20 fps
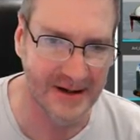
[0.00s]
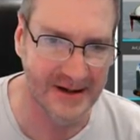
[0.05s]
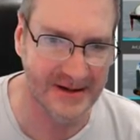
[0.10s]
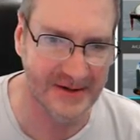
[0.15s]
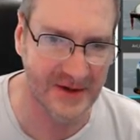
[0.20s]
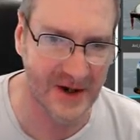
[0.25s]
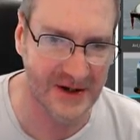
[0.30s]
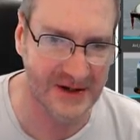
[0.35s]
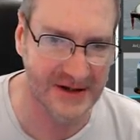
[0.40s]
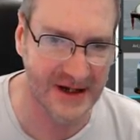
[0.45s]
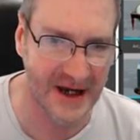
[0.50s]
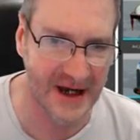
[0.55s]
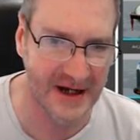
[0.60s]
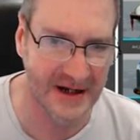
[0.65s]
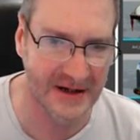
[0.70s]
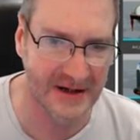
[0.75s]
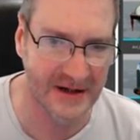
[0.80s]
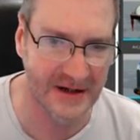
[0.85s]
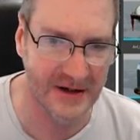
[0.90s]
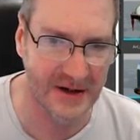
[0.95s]
So let's
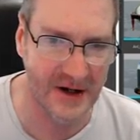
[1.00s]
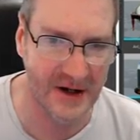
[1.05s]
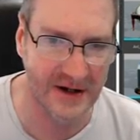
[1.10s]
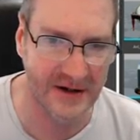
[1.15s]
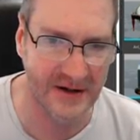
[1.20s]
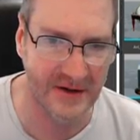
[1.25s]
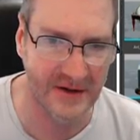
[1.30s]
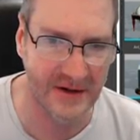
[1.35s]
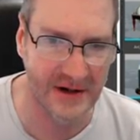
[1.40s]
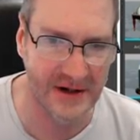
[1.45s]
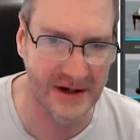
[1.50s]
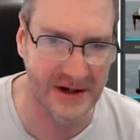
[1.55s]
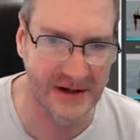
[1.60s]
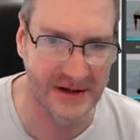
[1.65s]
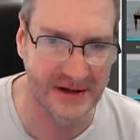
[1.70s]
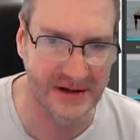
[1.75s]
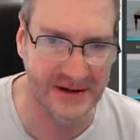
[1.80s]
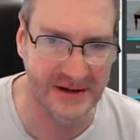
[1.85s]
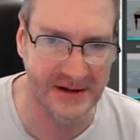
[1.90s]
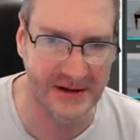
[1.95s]
rotate it 90
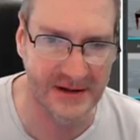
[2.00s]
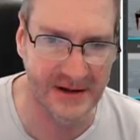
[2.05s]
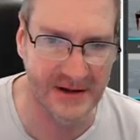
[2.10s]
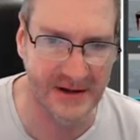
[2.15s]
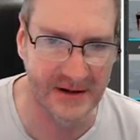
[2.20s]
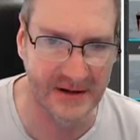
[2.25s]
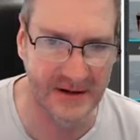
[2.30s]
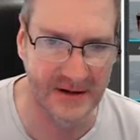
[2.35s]
degrees.